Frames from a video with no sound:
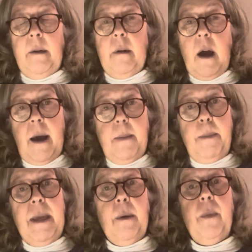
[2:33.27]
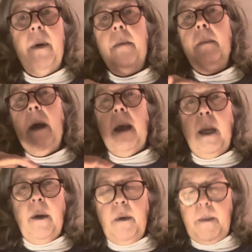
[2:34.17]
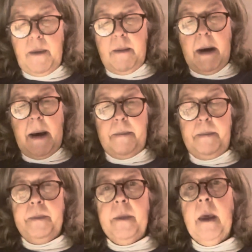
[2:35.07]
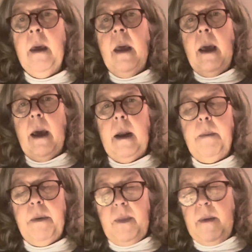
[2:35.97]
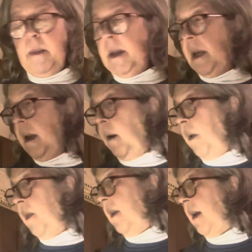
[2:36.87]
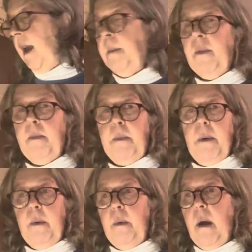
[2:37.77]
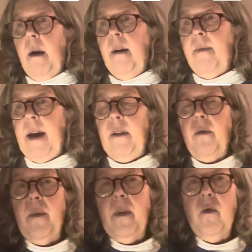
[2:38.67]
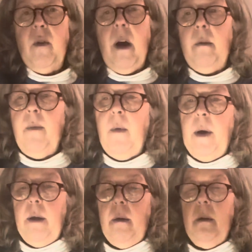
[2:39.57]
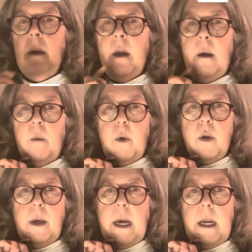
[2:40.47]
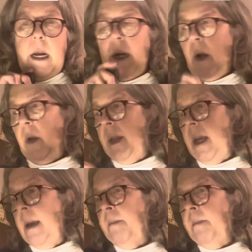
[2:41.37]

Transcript: I peeled them, I cubed them up, and I put them in here with a tablespoon of extra virgin olive oil, which I get at Aldi,